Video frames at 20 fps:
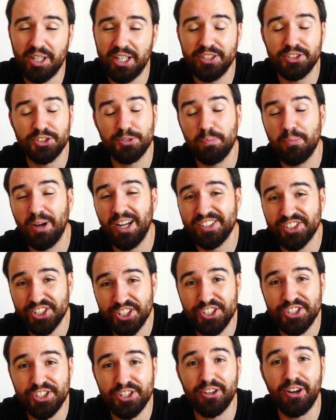it's much
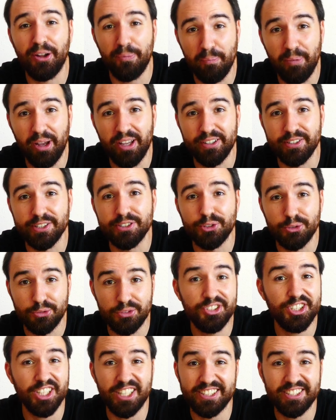easier and better to
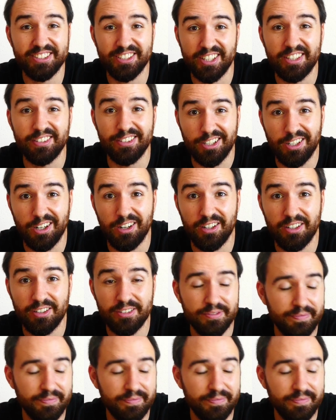just take the car.